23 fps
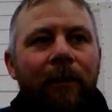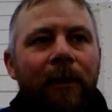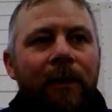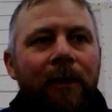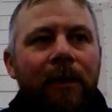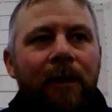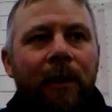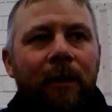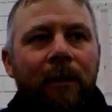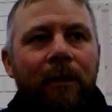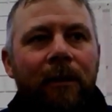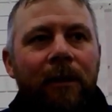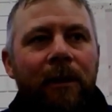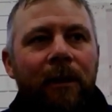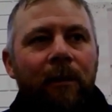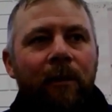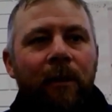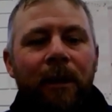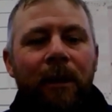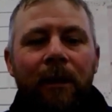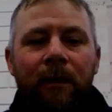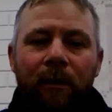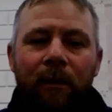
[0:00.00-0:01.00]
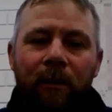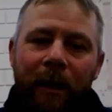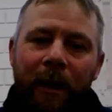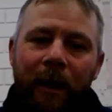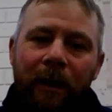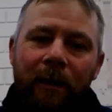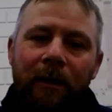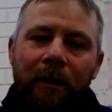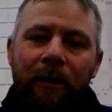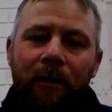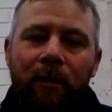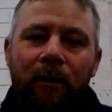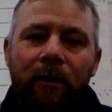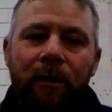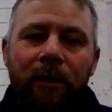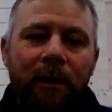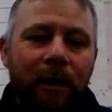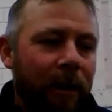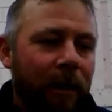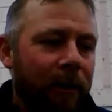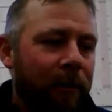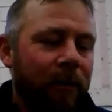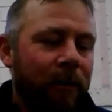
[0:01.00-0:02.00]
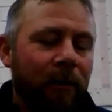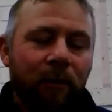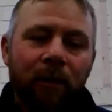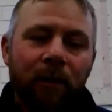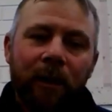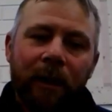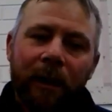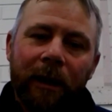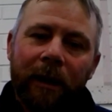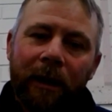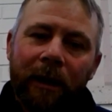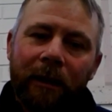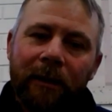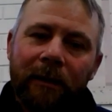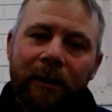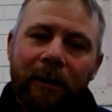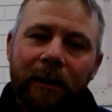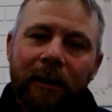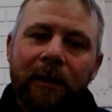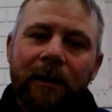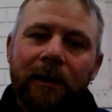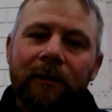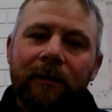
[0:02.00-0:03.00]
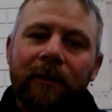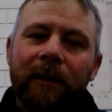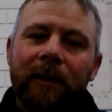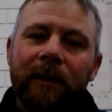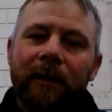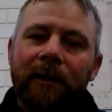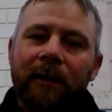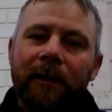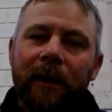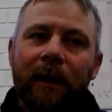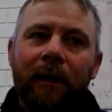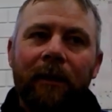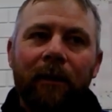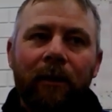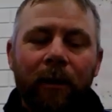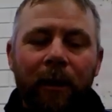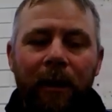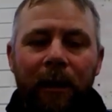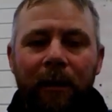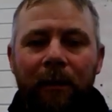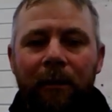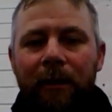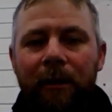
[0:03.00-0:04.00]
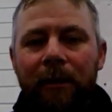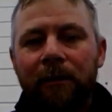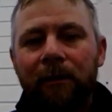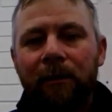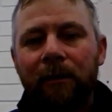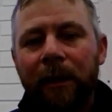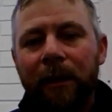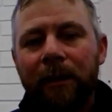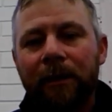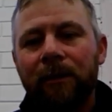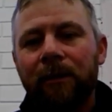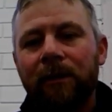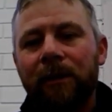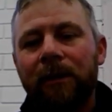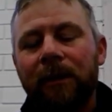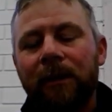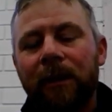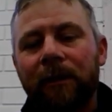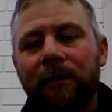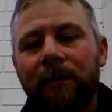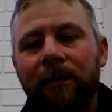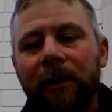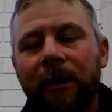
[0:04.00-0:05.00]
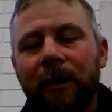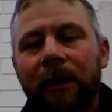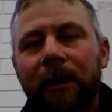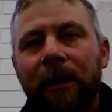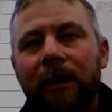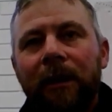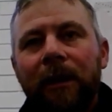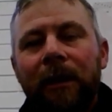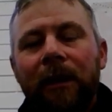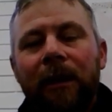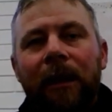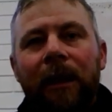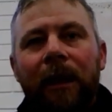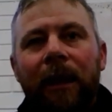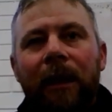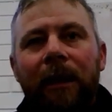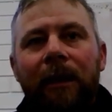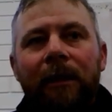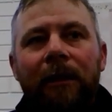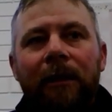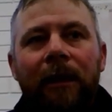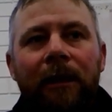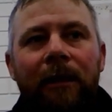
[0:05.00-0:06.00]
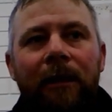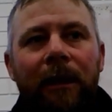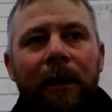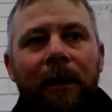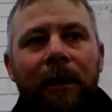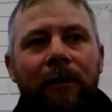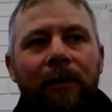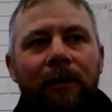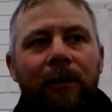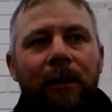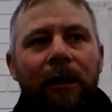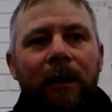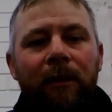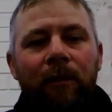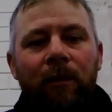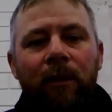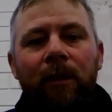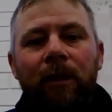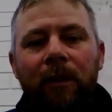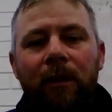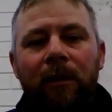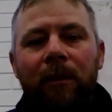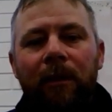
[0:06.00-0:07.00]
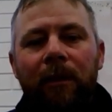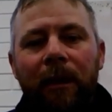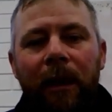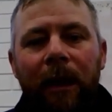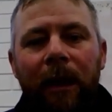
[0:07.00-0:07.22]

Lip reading: So when you're around your horse, you have to work out how sensitive it is, how aware it is, all that sort of stuff. And you have to really work on